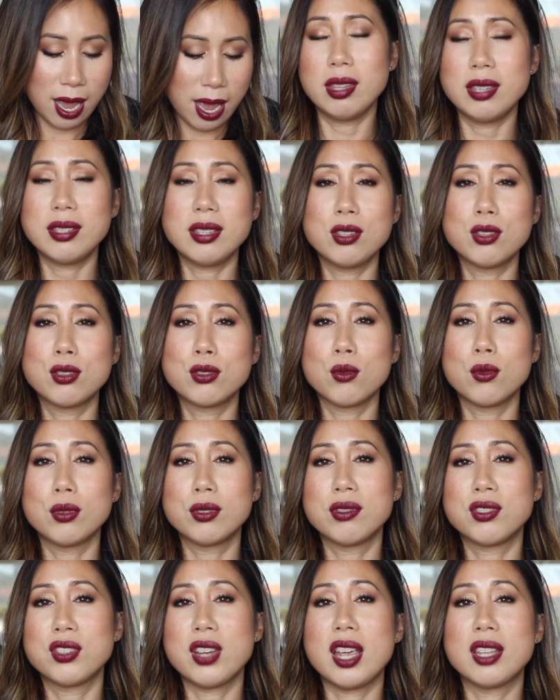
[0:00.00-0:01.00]
This is the sort
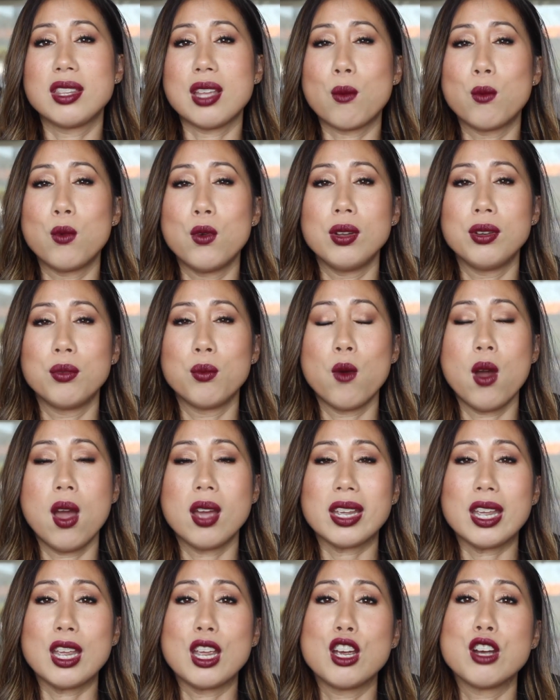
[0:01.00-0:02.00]
of shade that would
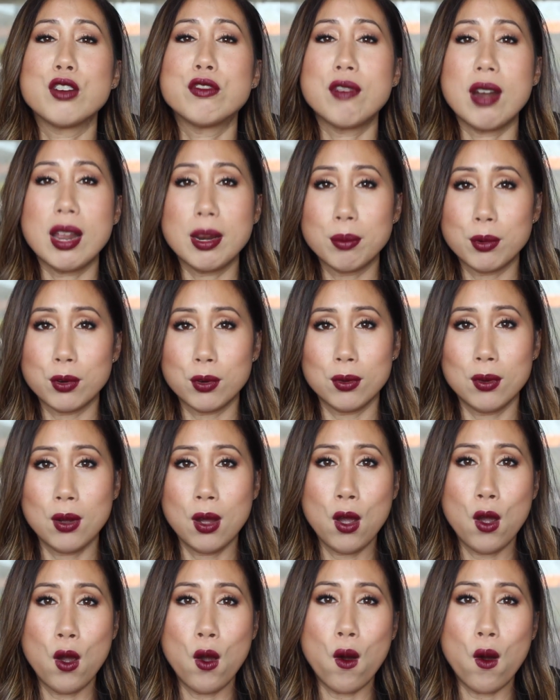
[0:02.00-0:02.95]
work incredible